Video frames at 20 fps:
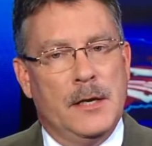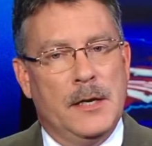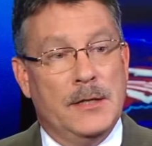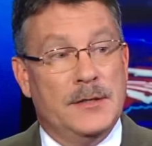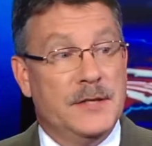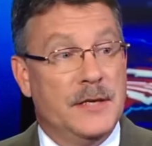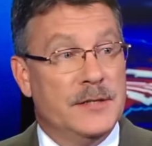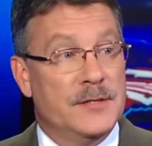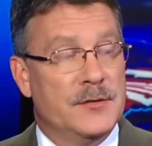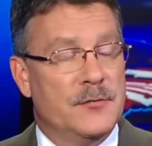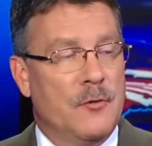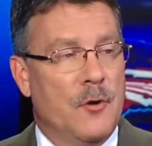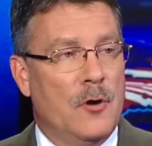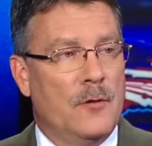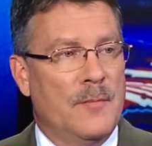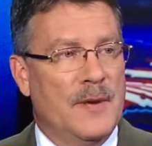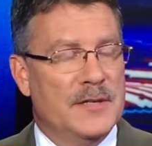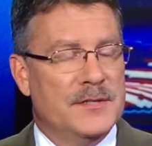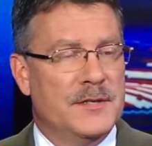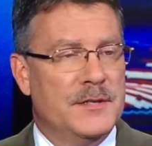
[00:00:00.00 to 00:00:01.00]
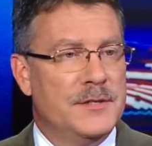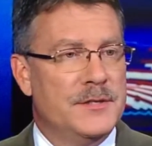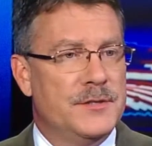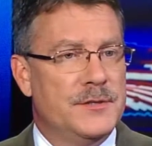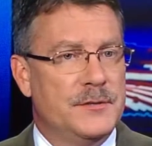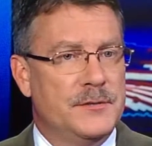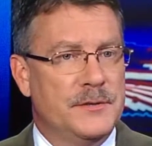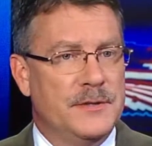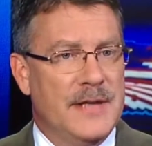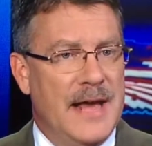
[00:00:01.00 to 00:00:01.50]
It sends the wrong
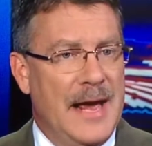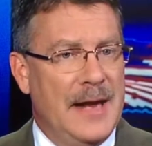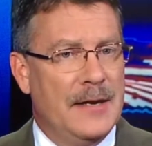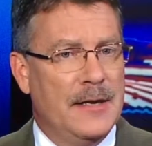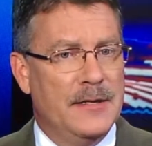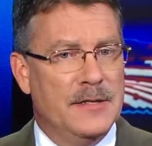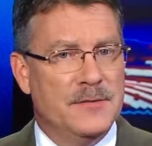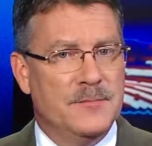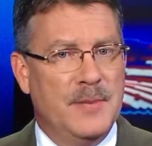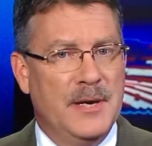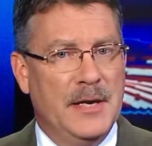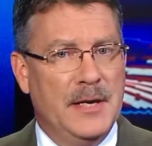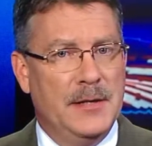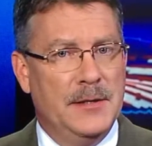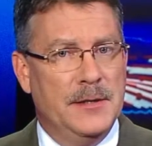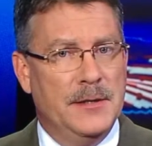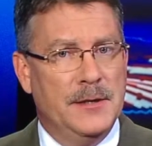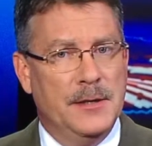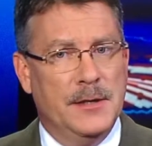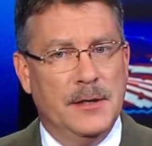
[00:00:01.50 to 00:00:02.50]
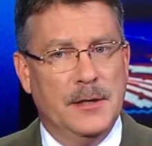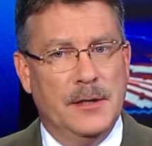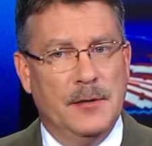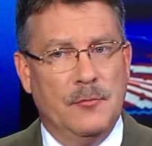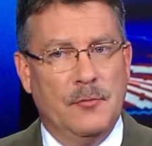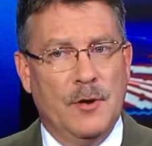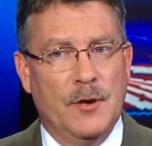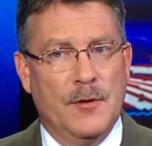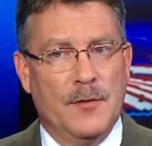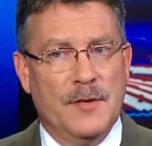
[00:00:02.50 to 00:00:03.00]
message. That has been
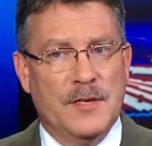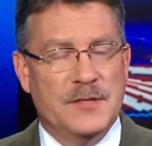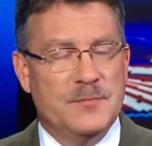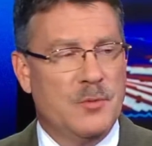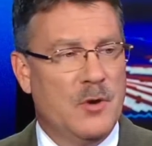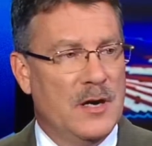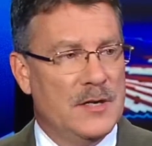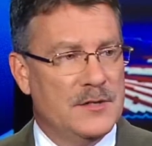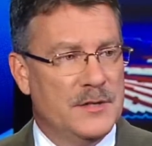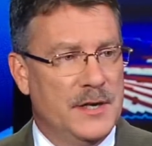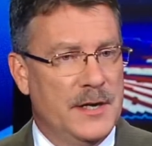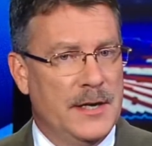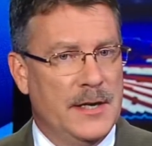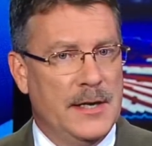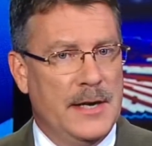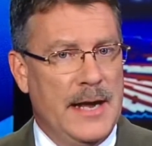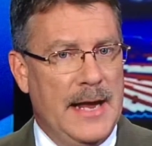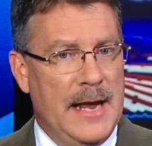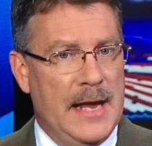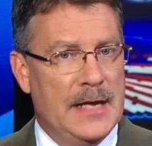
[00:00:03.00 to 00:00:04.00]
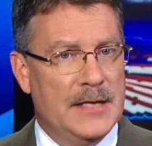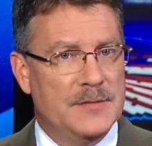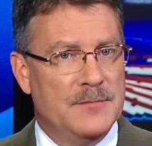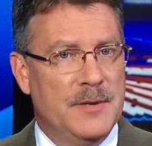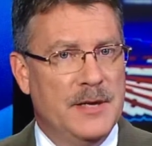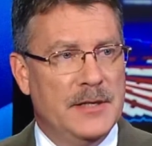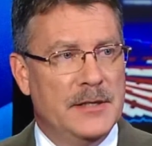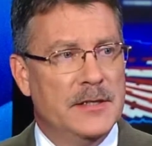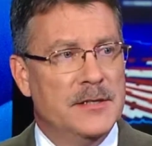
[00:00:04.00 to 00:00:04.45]
where this president has been